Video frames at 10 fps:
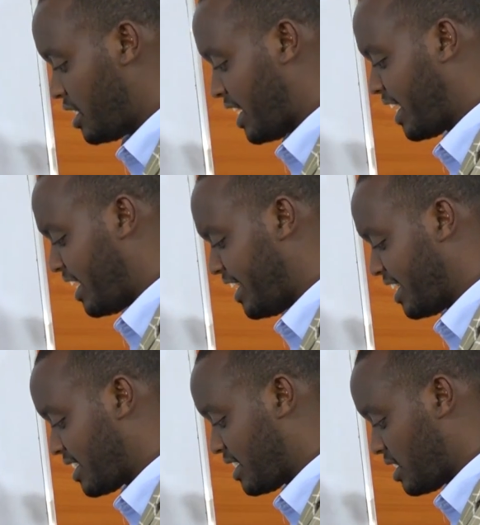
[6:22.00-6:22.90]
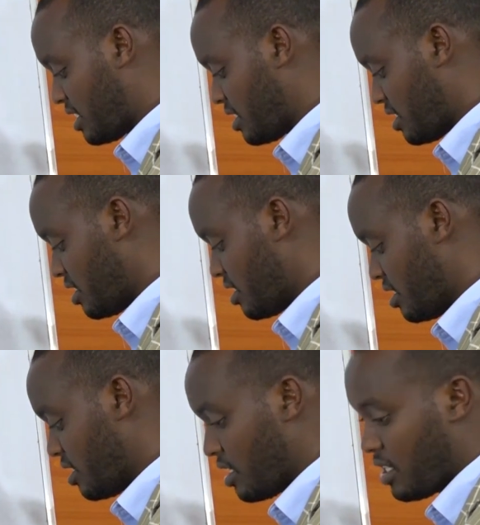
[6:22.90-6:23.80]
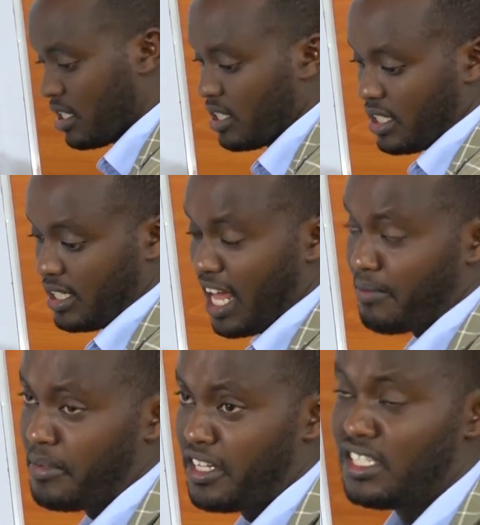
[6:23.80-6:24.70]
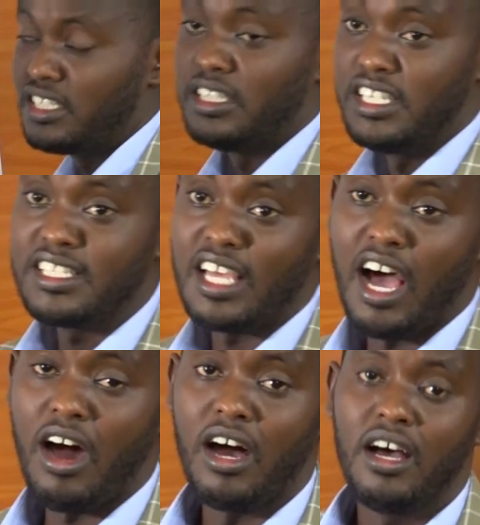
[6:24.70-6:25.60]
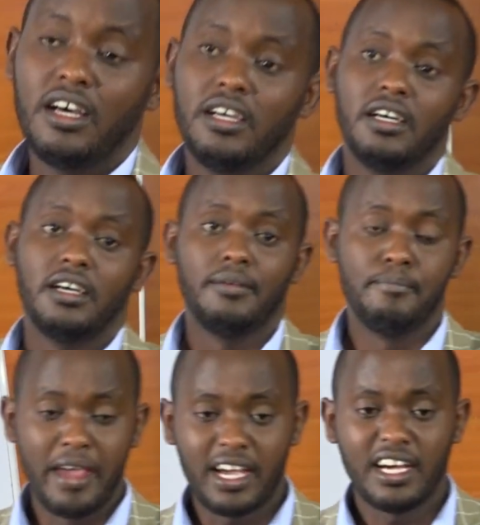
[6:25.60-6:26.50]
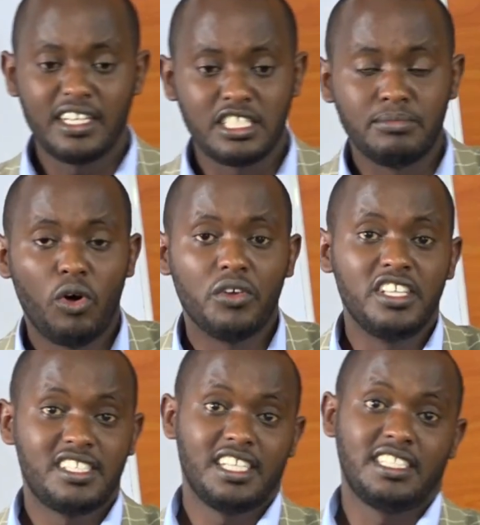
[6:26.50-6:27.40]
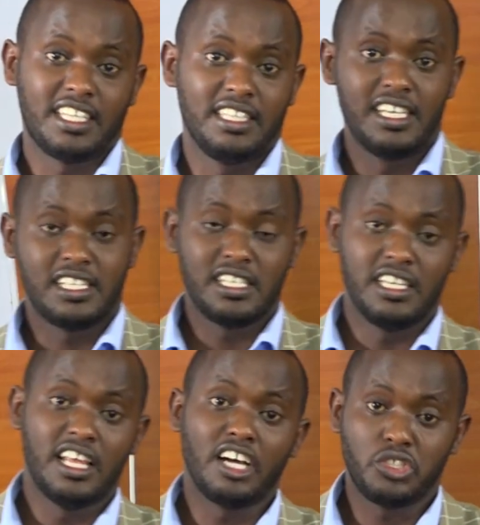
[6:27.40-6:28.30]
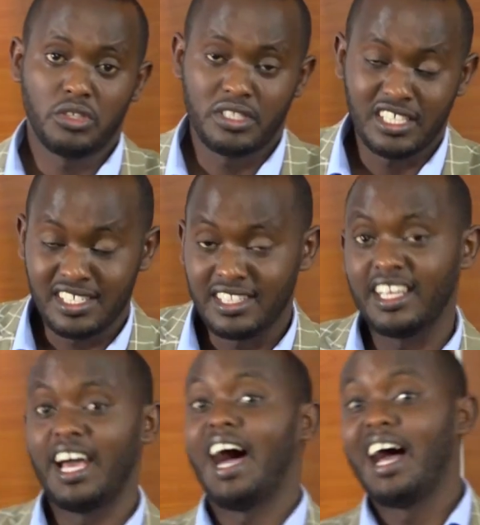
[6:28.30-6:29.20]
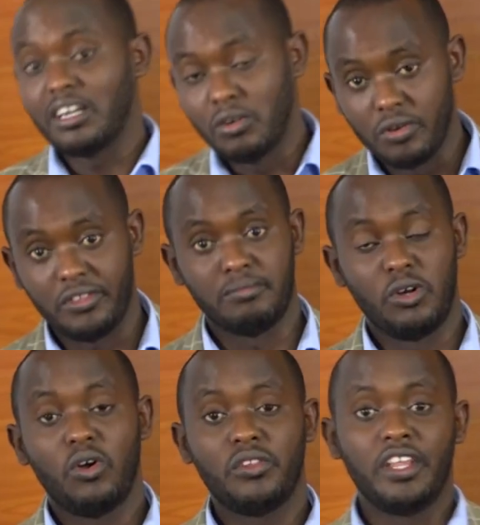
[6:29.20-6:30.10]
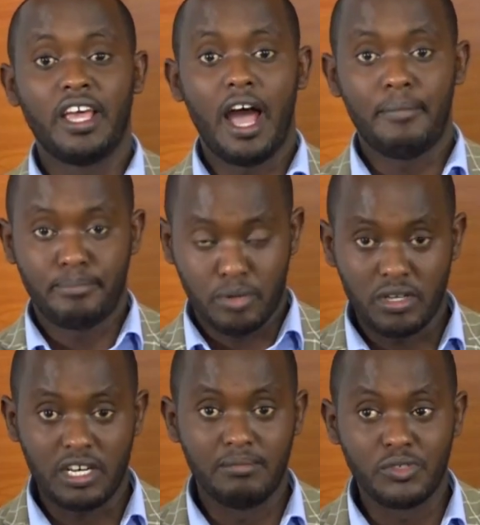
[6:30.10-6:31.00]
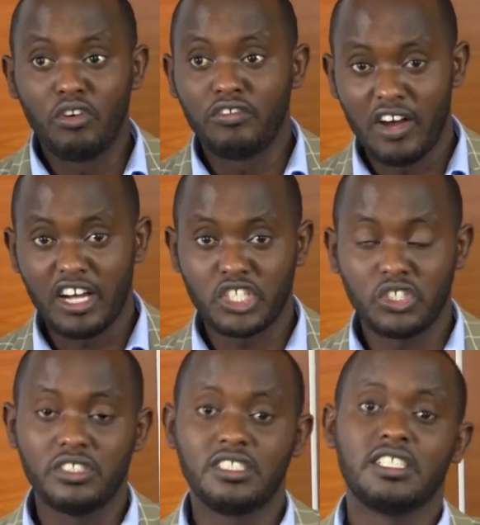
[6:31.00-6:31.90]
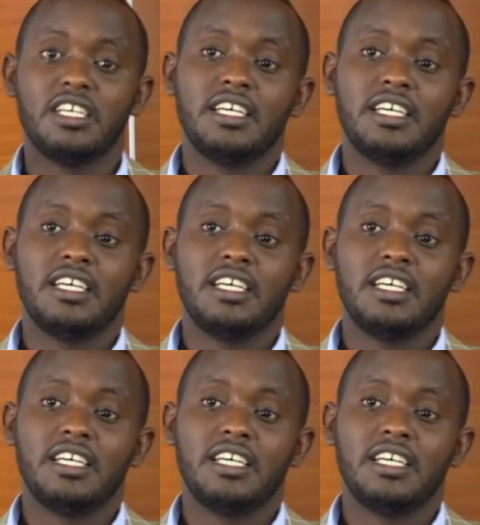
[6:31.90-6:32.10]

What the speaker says: techniques. That means these are mechanisms, or these are techniques. In actual sense, they are algorithms, or they are programs or functions